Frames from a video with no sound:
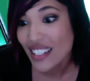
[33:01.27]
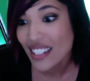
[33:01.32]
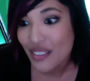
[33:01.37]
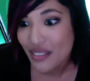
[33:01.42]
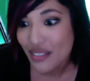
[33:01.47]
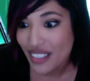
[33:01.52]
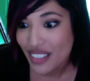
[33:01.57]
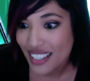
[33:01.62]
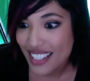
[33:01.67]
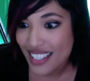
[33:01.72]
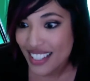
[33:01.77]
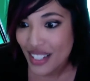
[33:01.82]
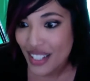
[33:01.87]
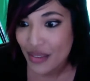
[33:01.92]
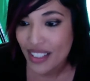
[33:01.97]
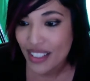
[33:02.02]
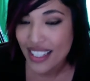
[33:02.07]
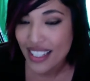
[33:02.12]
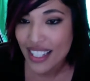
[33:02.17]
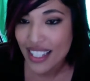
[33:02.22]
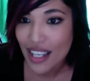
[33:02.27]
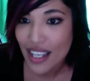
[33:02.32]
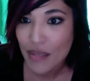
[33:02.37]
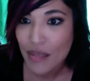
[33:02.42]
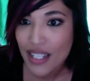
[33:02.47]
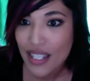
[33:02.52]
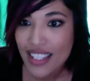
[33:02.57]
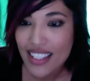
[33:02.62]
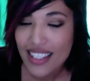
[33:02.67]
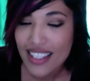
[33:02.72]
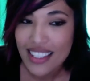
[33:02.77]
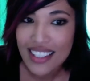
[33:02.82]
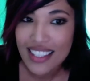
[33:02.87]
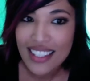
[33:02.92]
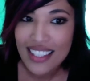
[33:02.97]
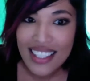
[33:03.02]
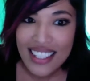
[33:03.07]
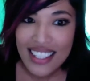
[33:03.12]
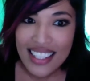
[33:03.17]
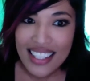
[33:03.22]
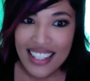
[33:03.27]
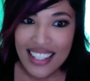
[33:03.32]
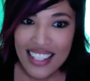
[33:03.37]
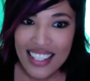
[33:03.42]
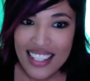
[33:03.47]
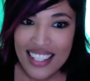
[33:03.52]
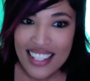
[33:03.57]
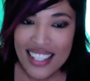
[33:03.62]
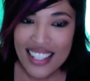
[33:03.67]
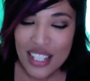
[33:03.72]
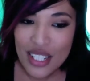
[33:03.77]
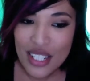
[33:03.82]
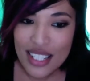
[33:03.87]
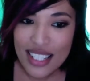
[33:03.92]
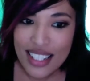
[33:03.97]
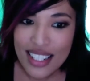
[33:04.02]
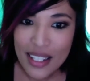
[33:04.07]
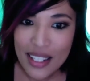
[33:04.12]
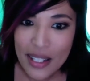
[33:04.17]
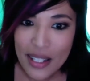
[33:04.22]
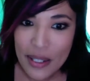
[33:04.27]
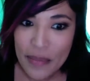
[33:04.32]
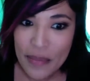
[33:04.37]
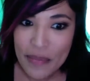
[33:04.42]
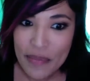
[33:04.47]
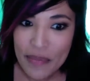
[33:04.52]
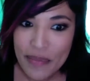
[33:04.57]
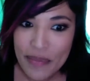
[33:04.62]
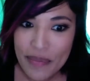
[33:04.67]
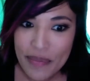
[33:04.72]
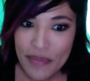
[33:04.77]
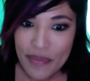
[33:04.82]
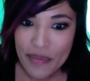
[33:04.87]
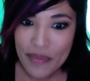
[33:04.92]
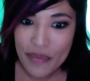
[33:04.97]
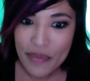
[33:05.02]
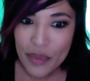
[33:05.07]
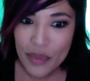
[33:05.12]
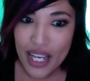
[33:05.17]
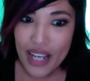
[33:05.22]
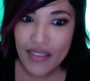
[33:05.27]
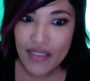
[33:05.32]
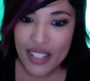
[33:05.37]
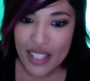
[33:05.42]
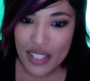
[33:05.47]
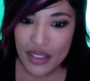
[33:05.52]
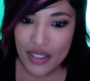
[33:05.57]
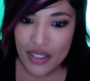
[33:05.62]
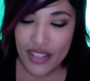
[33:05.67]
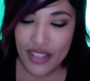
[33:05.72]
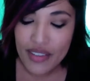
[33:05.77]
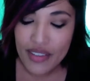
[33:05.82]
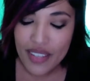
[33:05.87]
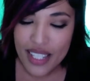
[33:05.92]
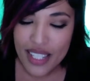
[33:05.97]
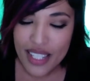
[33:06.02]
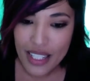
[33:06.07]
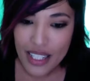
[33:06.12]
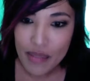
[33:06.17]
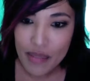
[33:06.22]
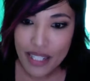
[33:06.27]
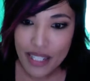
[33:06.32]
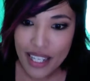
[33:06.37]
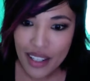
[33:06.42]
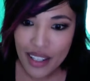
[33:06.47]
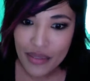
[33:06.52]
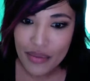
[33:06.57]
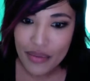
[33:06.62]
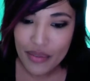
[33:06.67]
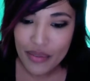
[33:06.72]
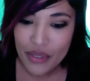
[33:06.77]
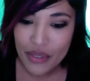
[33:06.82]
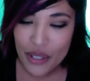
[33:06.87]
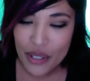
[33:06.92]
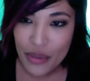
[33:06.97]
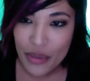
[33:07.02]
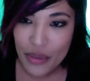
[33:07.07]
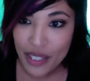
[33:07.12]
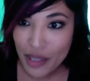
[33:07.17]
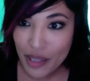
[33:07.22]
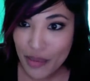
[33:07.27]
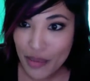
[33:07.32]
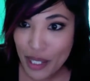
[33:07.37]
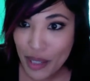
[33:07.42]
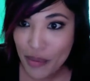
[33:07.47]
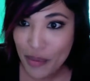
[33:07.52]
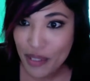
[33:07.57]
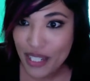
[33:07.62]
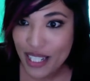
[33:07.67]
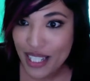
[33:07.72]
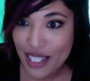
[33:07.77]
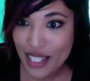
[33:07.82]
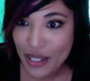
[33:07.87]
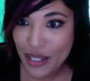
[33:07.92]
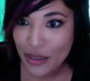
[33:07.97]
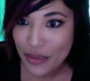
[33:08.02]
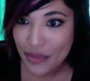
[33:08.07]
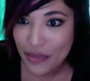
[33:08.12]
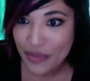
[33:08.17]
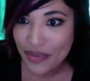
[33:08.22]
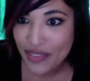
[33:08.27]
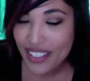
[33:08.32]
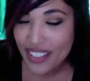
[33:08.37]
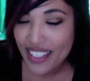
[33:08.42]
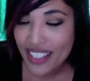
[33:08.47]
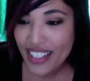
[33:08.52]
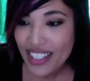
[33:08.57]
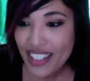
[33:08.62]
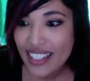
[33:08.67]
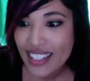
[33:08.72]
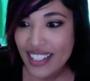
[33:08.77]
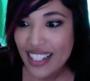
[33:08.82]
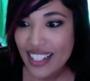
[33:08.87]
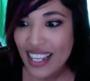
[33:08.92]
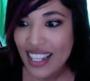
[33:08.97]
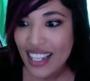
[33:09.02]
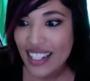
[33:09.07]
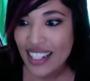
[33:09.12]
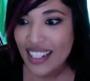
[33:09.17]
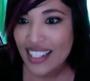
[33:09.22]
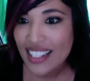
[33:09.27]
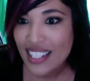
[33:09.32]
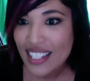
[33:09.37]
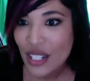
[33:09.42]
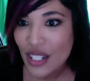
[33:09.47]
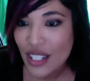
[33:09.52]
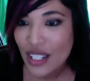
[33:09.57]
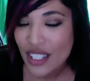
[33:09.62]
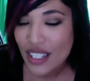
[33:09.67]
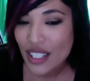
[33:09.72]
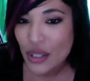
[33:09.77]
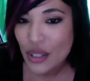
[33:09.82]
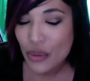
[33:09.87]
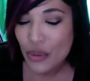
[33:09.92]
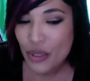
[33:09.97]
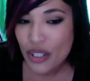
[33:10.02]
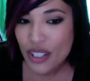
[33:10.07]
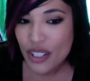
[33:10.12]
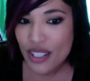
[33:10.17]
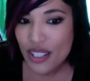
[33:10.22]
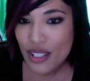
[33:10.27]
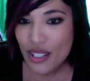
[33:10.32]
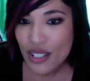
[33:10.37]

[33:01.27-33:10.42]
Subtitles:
for this. I really am. I think it's just we have a series of events coming out. First one coming out pretty soon, and it's targeted towards.